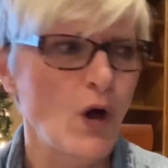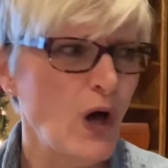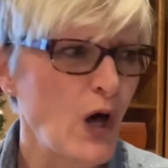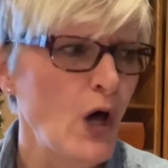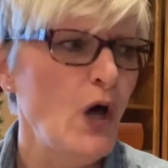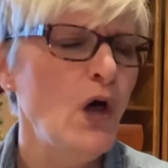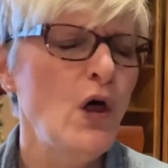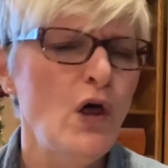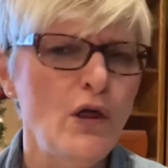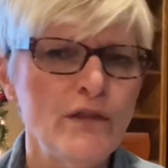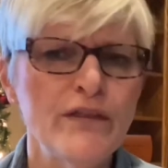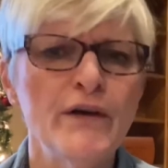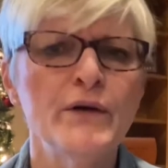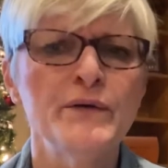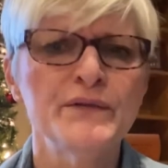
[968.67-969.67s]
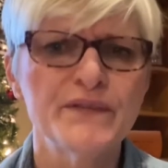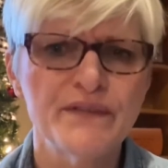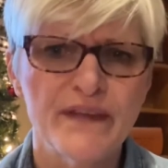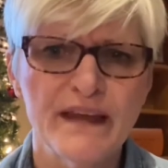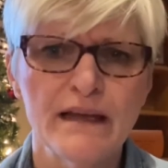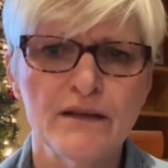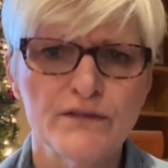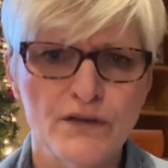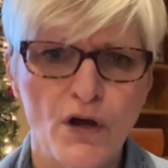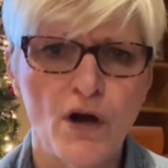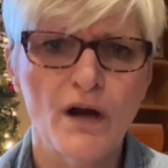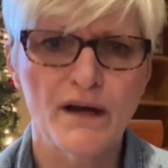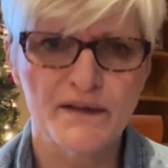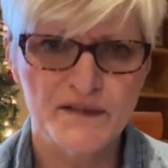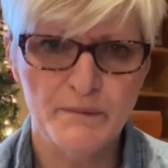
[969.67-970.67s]
All those things
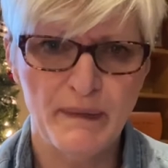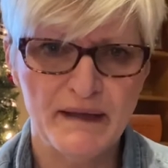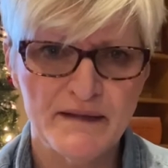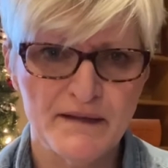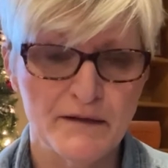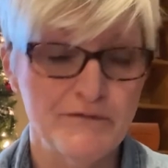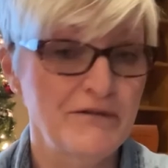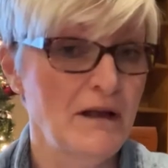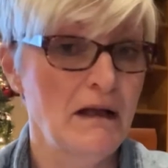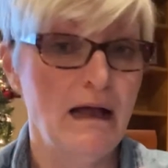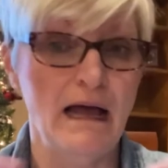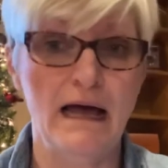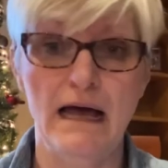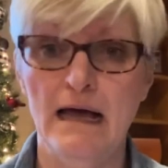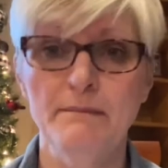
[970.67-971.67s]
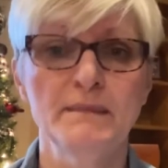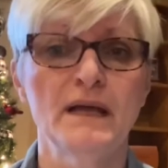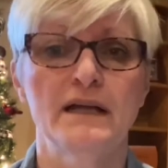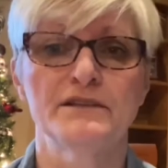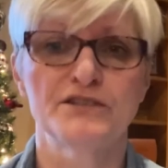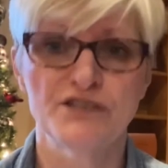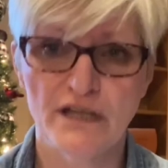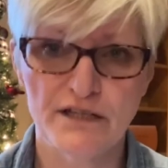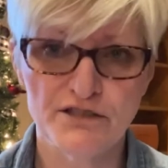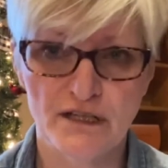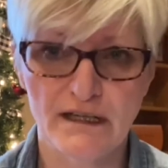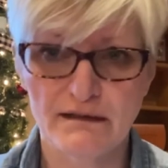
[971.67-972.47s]
are expensive. I'm not judging.